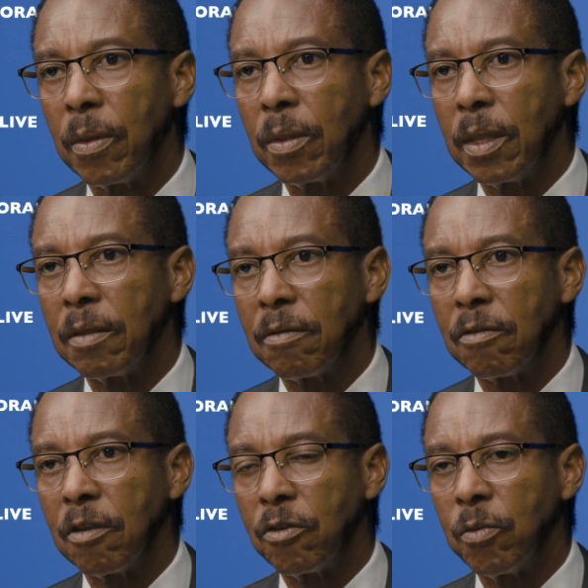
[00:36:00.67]
This is the
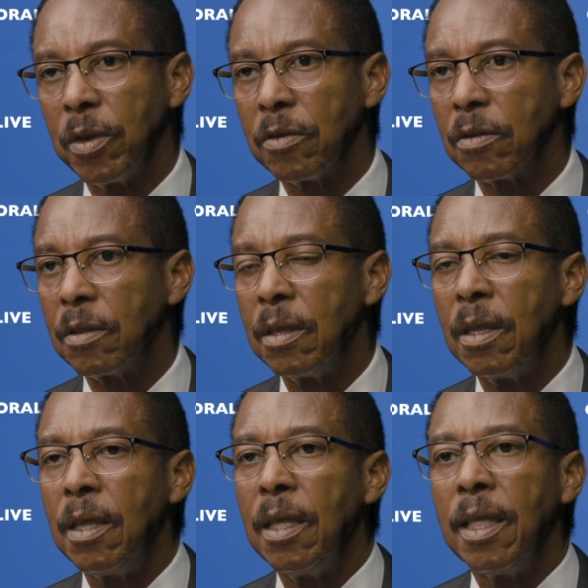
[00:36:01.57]
situation.
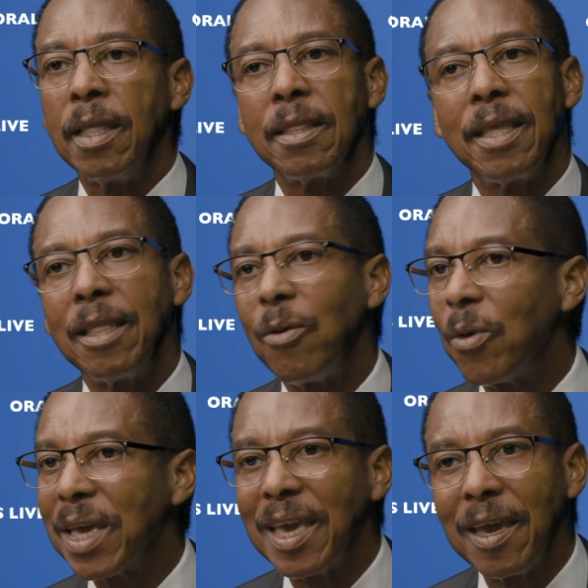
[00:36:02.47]
They don't
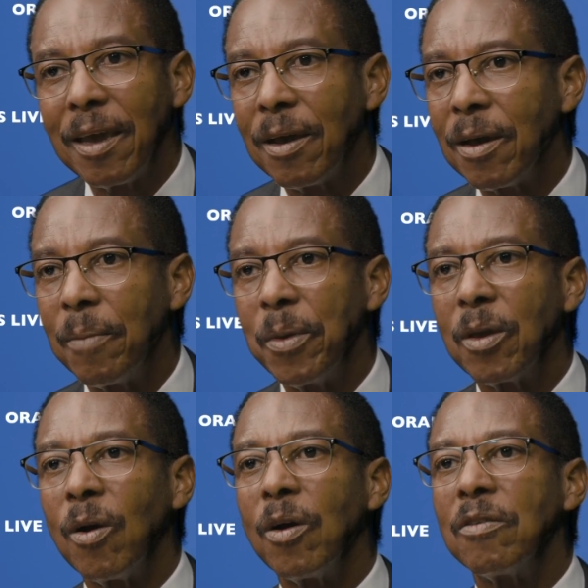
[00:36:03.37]
care
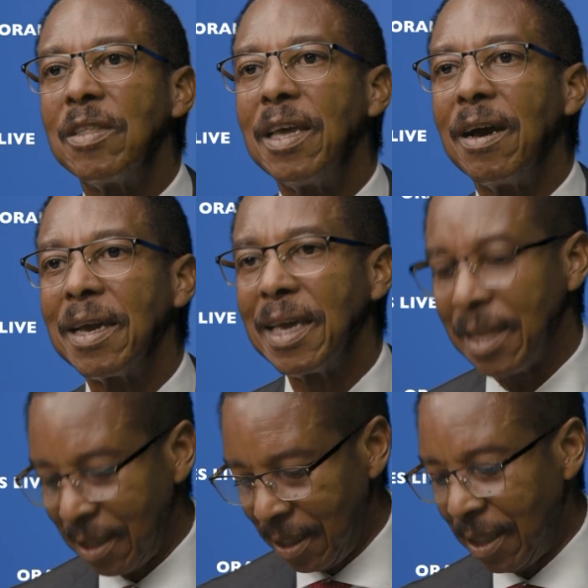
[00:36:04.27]
because they are
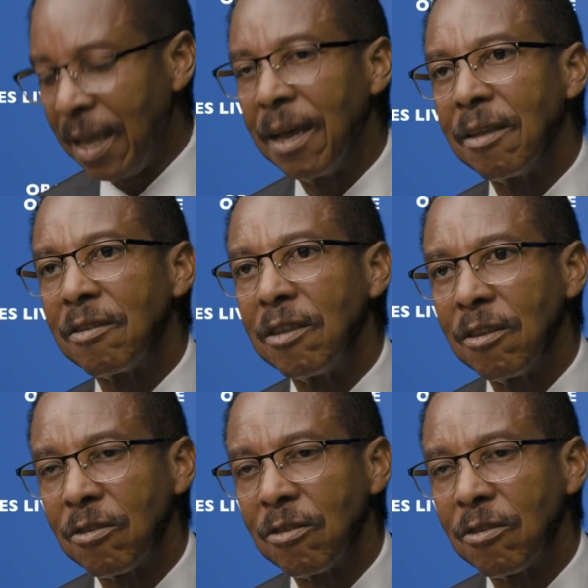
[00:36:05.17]
getting assistance.